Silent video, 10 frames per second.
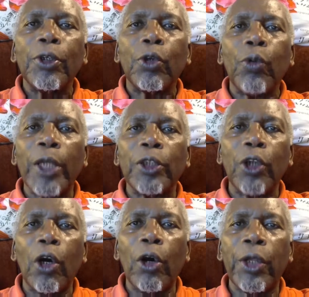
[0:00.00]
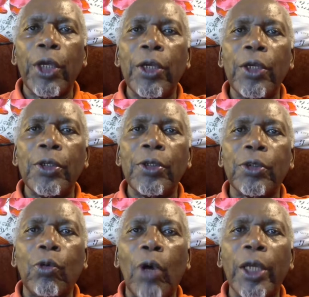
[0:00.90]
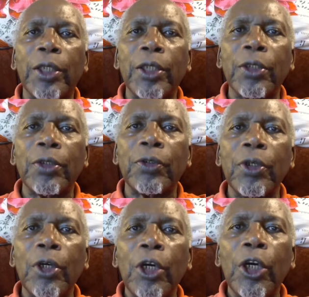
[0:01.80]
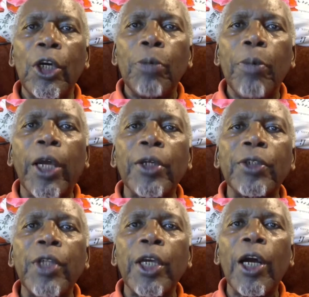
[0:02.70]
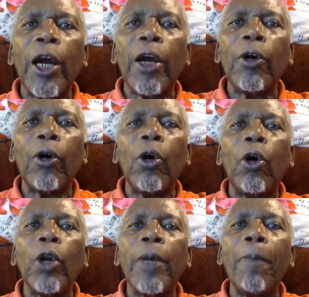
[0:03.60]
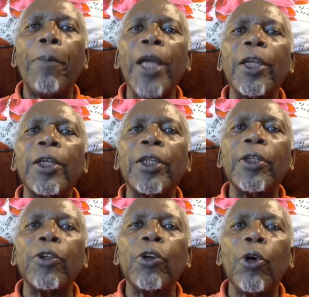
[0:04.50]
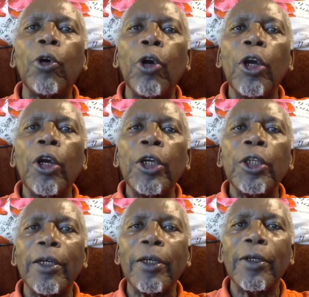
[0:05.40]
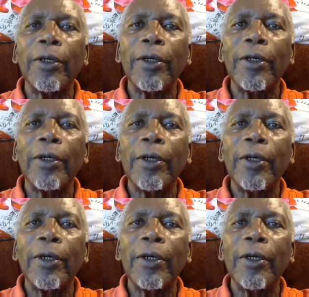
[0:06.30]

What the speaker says: to enjoy these qualities because they are all embedded in your DNA.